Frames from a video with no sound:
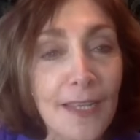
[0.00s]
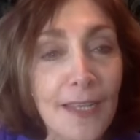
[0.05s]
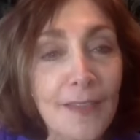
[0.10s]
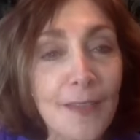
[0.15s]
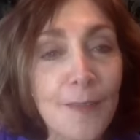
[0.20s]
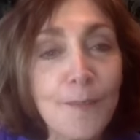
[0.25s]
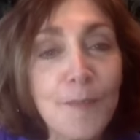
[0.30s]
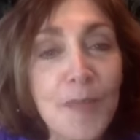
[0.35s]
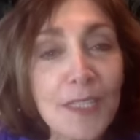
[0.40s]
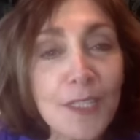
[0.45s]

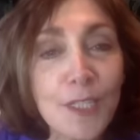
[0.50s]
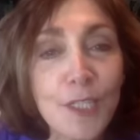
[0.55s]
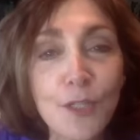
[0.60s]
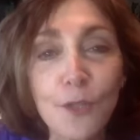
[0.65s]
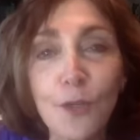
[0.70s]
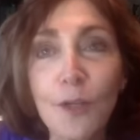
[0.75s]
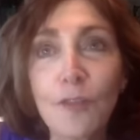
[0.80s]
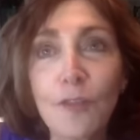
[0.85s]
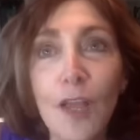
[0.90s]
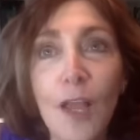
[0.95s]
The
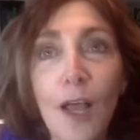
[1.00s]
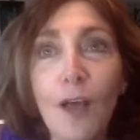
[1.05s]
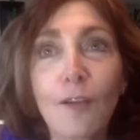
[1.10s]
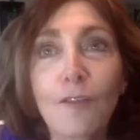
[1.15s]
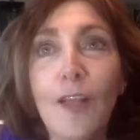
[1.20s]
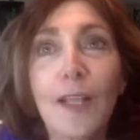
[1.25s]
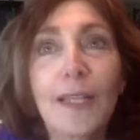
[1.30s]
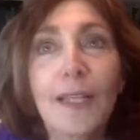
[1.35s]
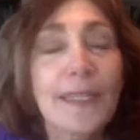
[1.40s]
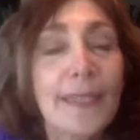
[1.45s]
mixture
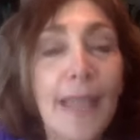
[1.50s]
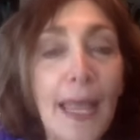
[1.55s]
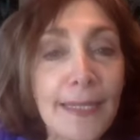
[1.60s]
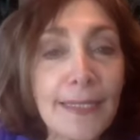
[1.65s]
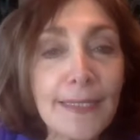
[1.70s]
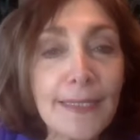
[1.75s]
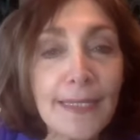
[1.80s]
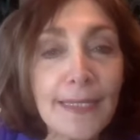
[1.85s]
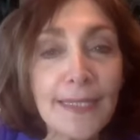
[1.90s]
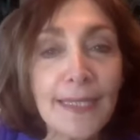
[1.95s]
of
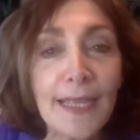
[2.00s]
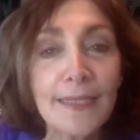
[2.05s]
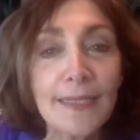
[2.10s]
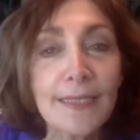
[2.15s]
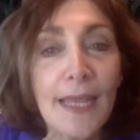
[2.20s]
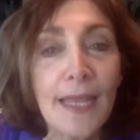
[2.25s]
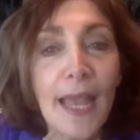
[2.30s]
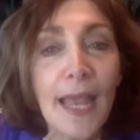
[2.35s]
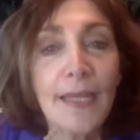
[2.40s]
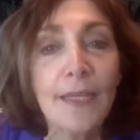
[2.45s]
lightning and
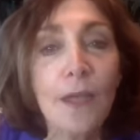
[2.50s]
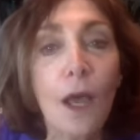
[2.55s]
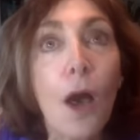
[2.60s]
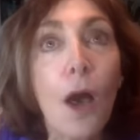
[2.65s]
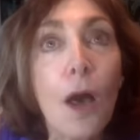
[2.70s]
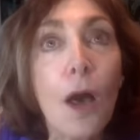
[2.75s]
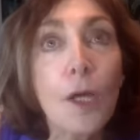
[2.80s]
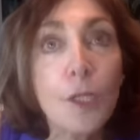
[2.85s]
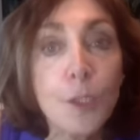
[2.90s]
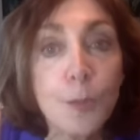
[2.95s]
an
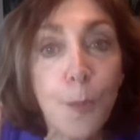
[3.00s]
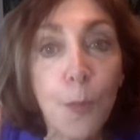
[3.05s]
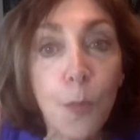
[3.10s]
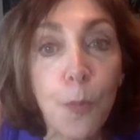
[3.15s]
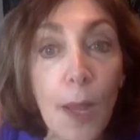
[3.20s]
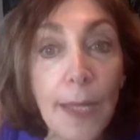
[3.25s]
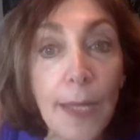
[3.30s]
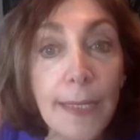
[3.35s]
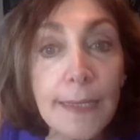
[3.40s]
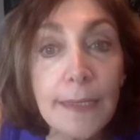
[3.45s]
odd
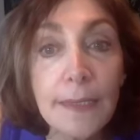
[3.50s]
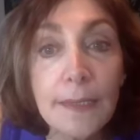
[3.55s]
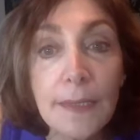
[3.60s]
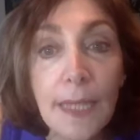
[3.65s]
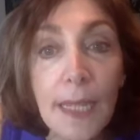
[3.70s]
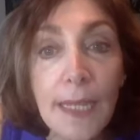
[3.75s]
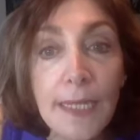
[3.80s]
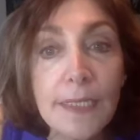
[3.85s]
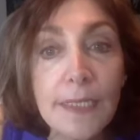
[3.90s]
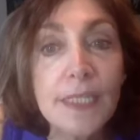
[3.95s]
bright
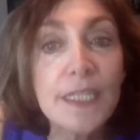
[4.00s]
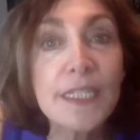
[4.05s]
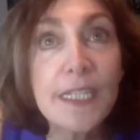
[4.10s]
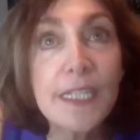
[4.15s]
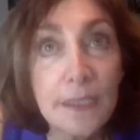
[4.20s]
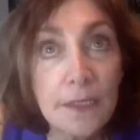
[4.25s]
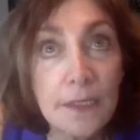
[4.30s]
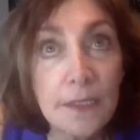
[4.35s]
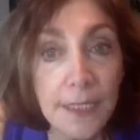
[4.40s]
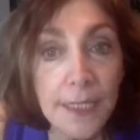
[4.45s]
light
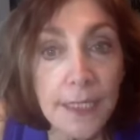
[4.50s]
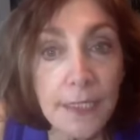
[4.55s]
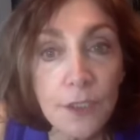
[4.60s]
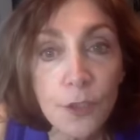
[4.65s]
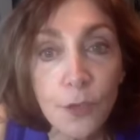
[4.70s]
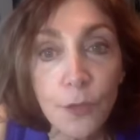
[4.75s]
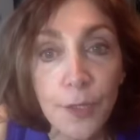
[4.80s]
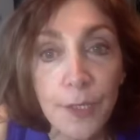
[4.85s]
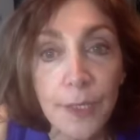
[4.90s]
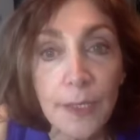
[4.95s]
still
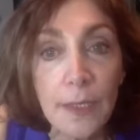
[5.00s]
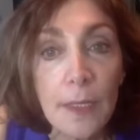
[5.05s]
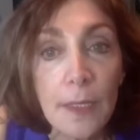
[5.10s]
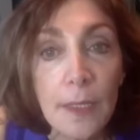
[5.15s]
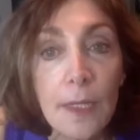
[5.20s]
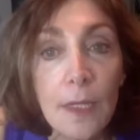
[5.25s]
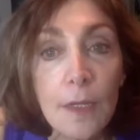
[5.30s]
lingering